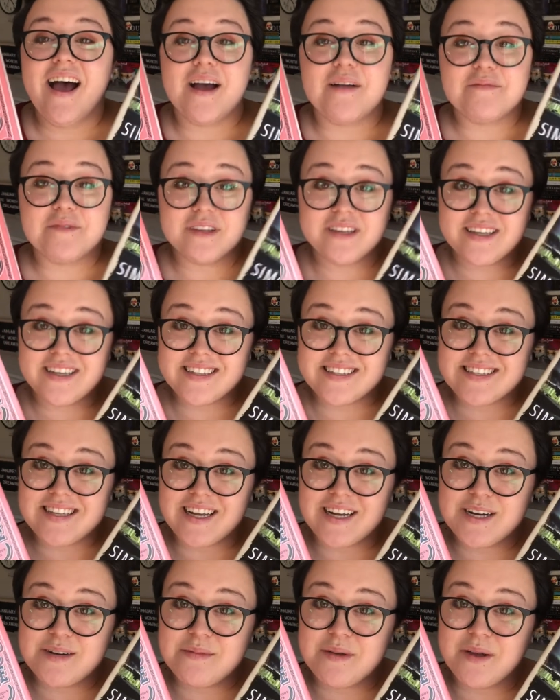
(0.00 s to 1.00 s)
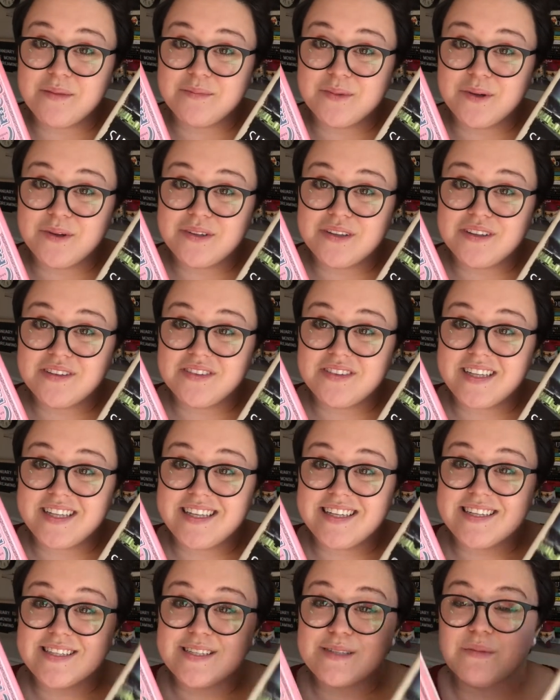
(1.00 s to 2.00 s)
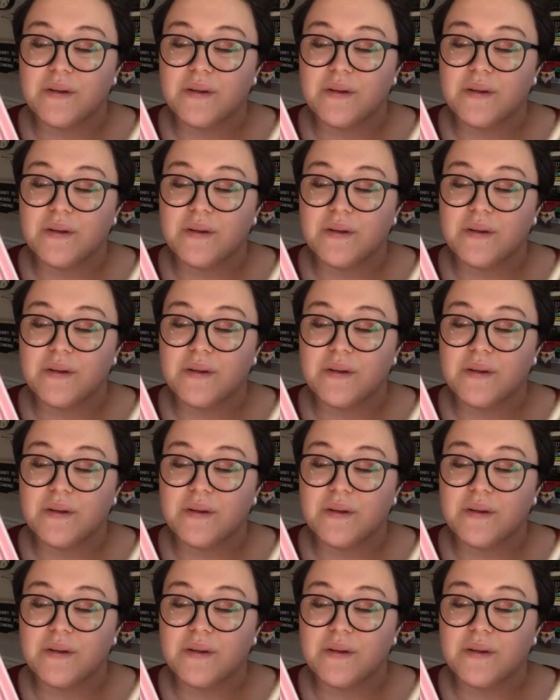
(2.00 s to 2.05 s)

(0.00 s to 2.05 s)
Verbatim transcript: I'm really excited about both of these,